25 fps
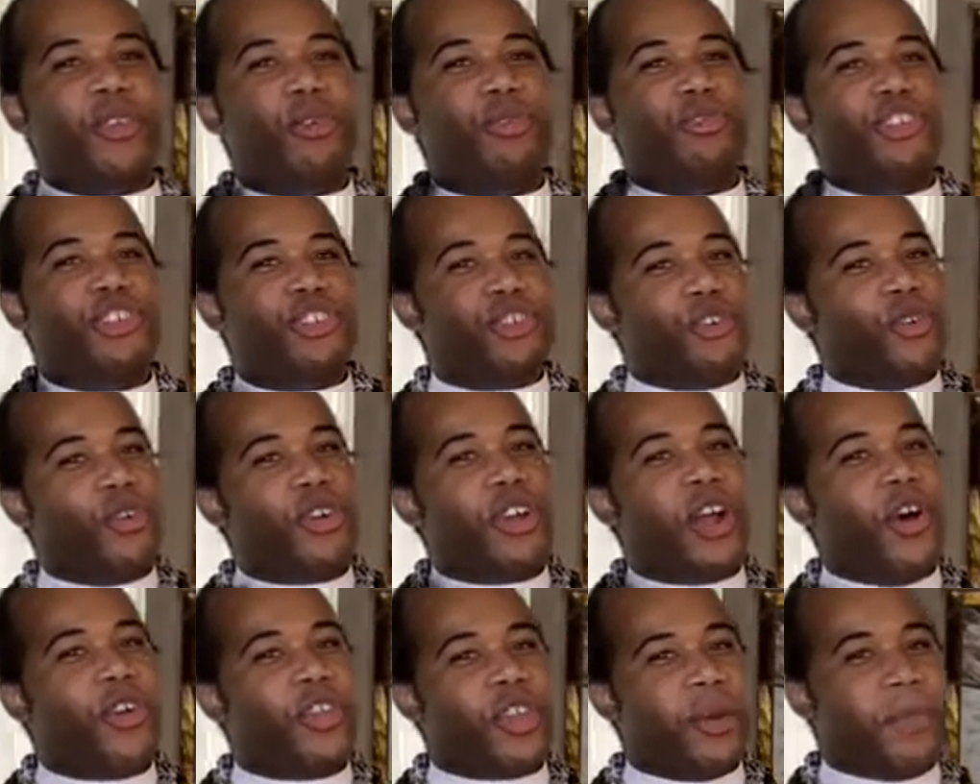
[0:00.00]
you do
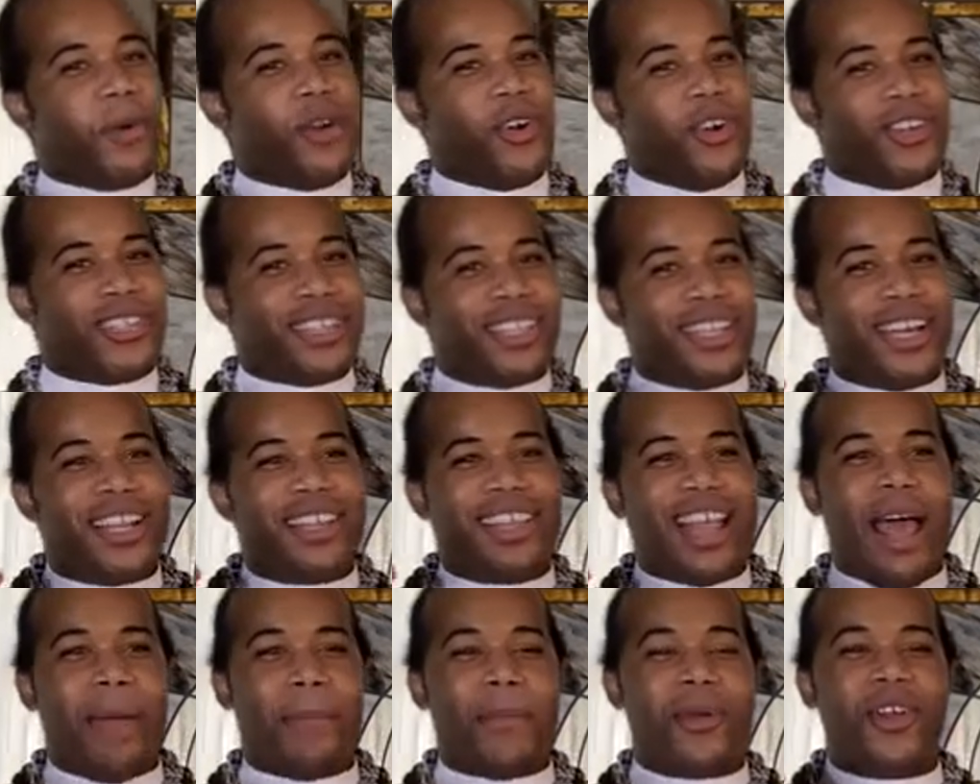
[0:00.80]
know the person
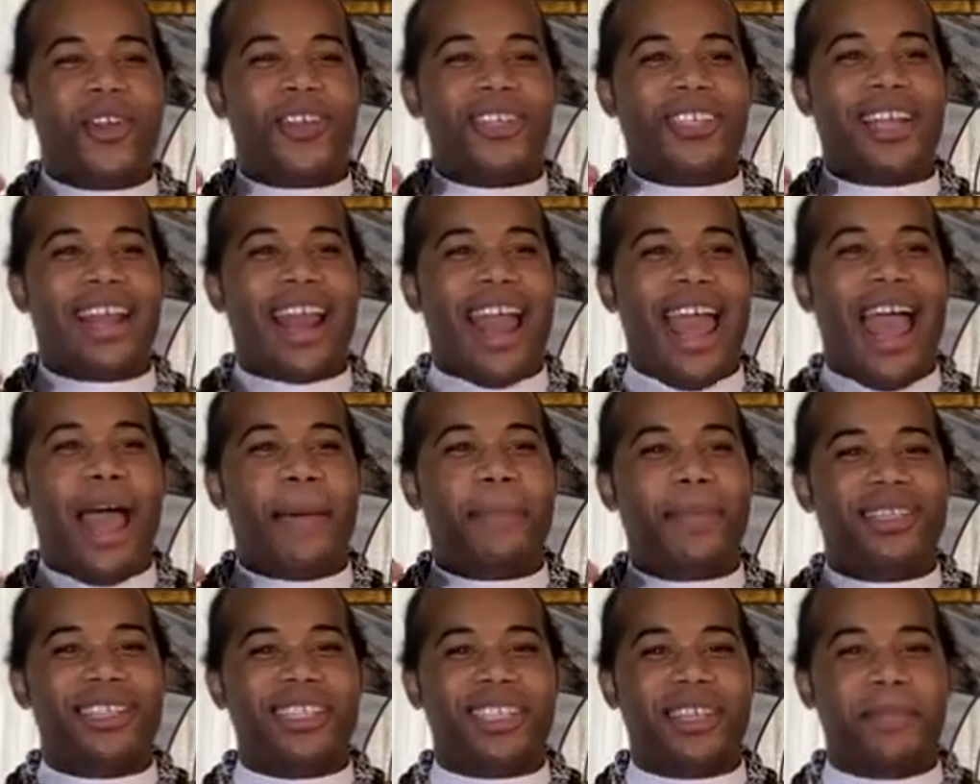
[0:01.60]
and that person
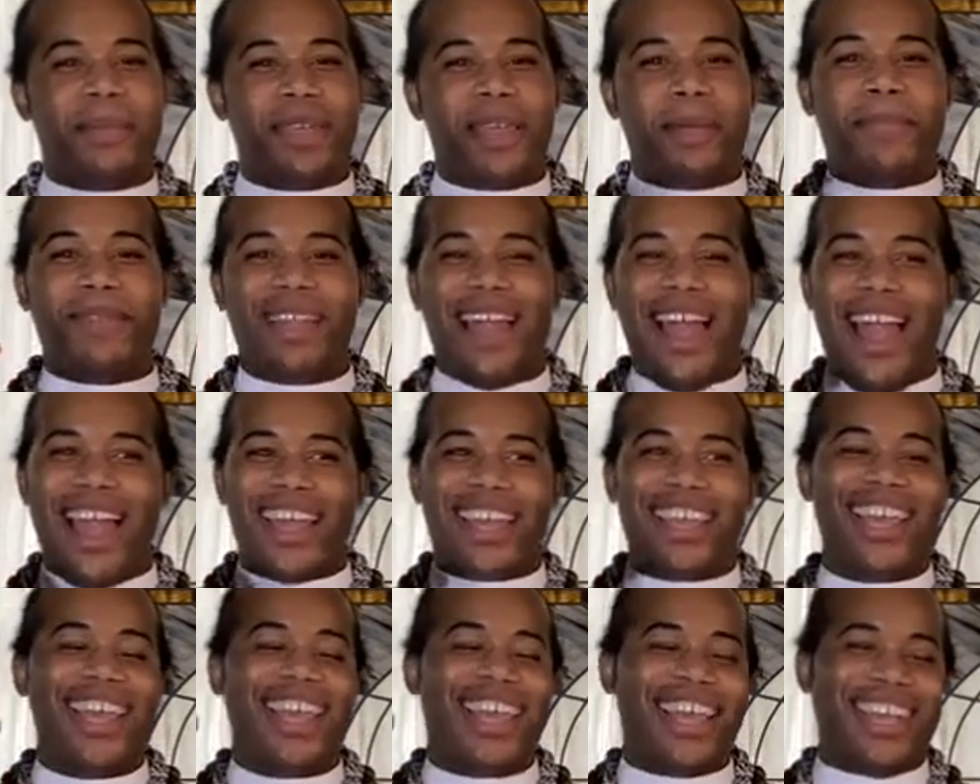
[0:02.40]
happens to be
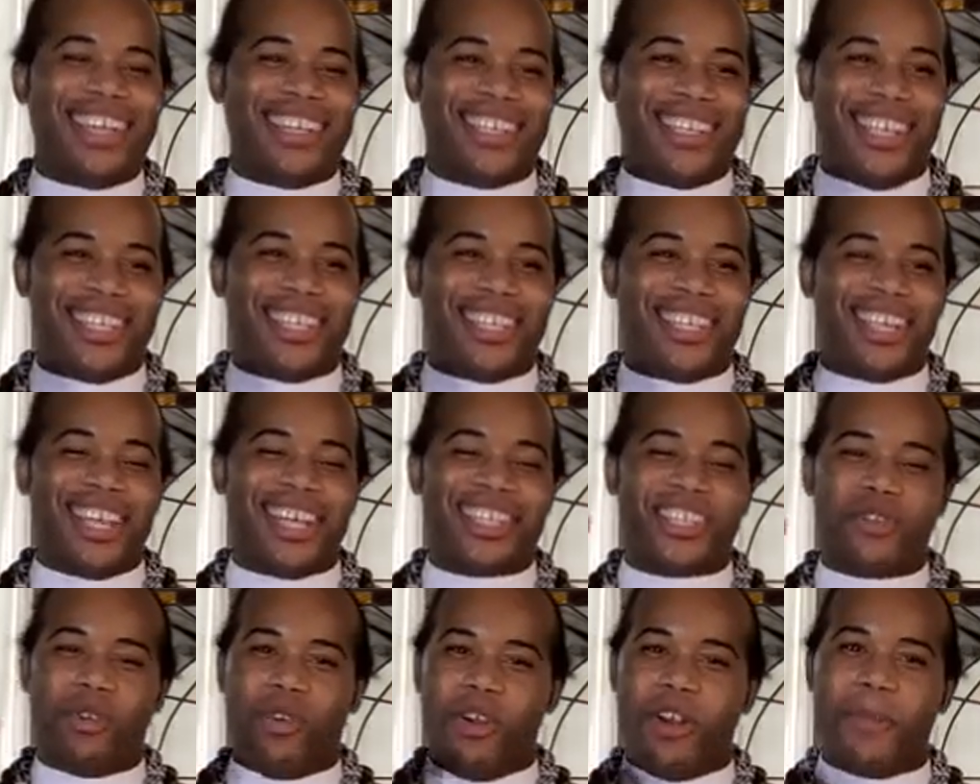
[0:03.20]
Black,
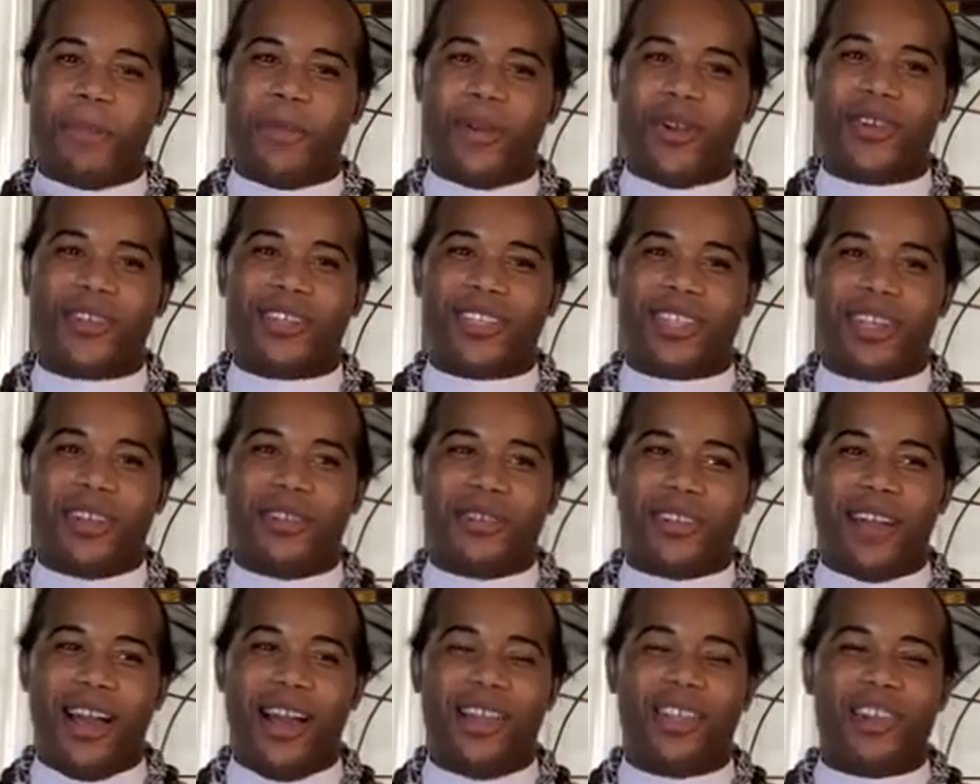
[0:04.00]
Indigenous, or a person
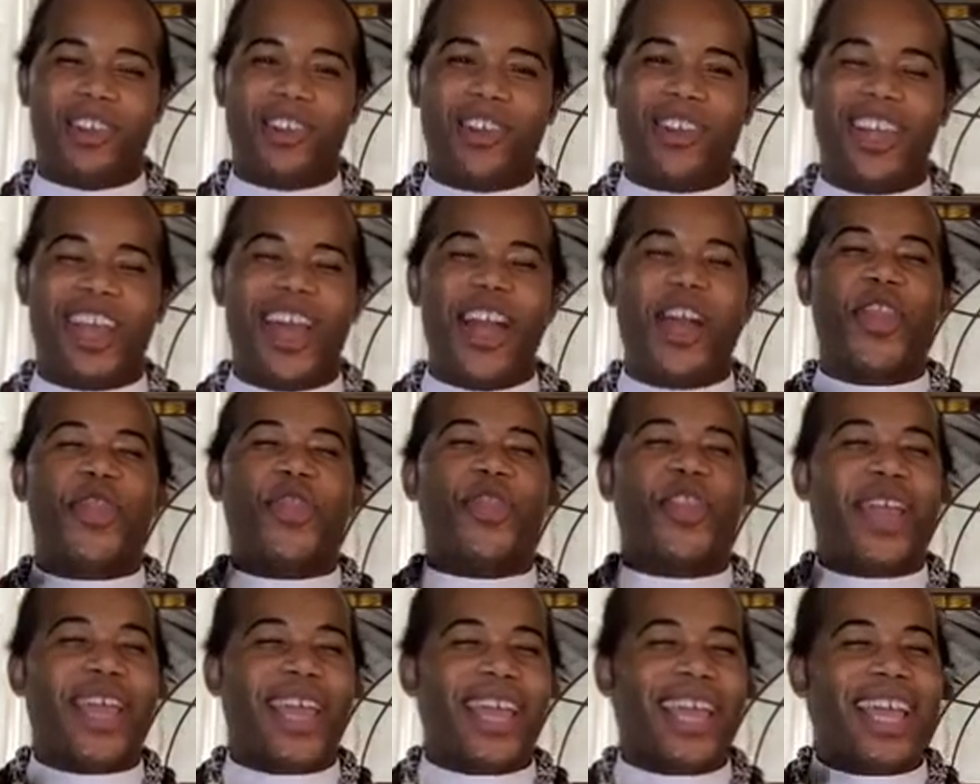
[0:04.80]
of color,
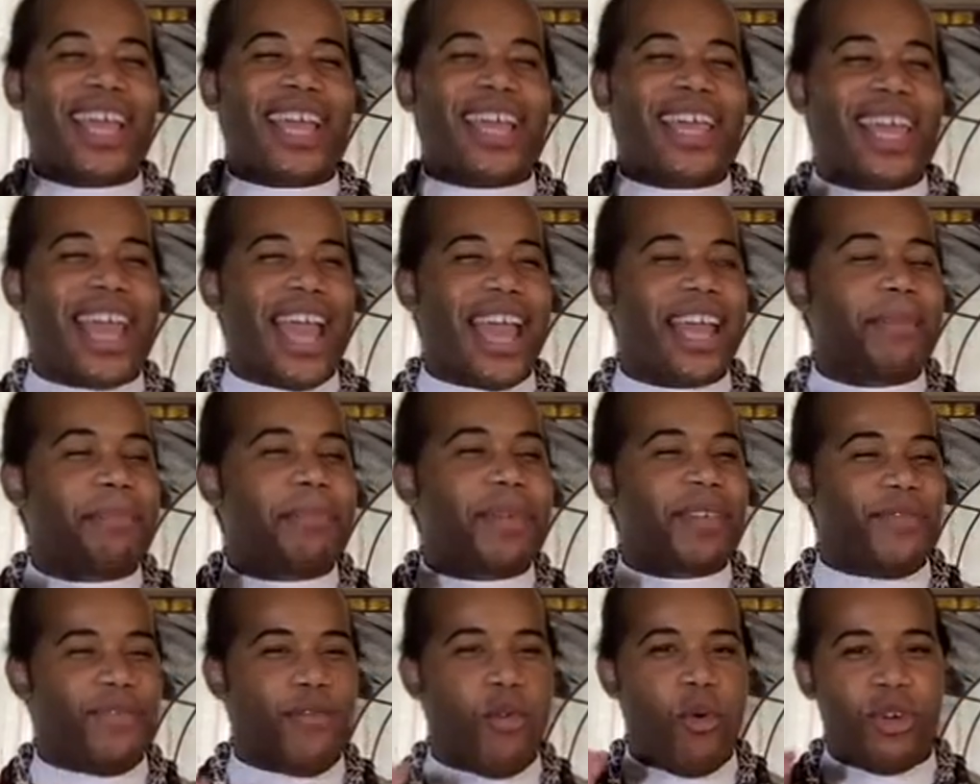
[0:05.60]
think again
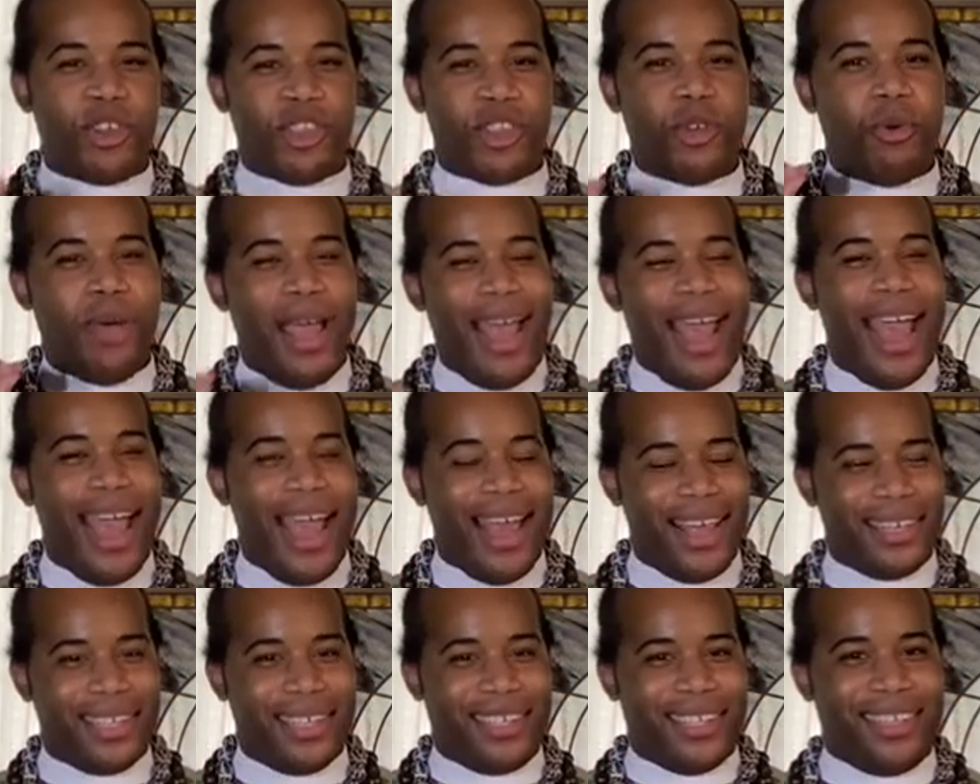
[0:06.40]
before you
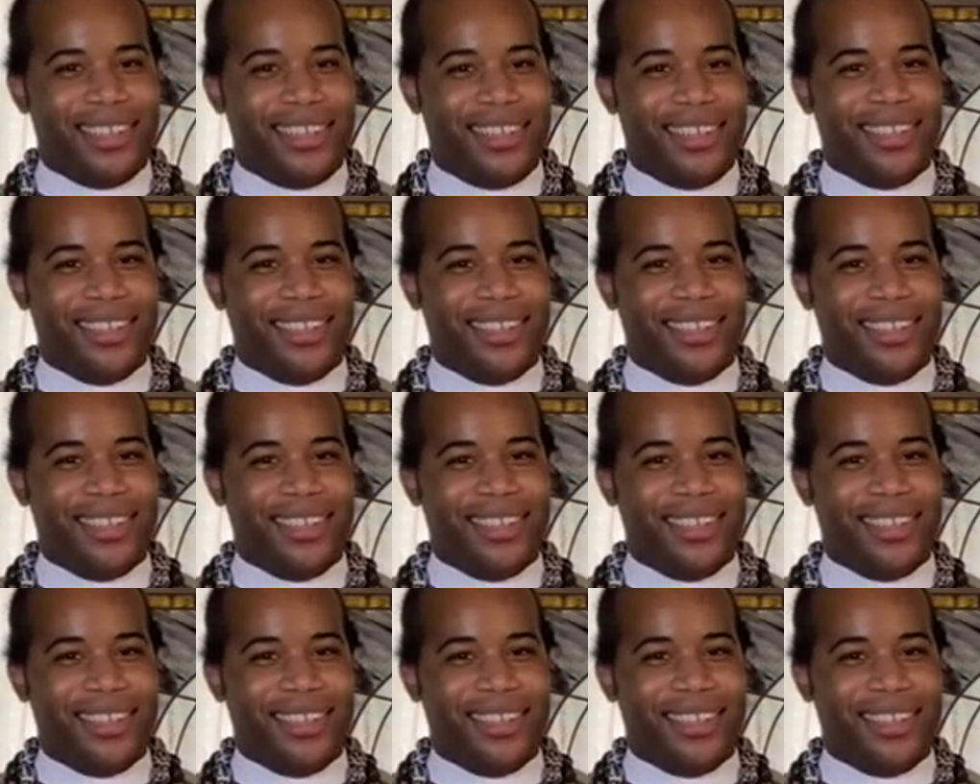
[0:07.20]
ask.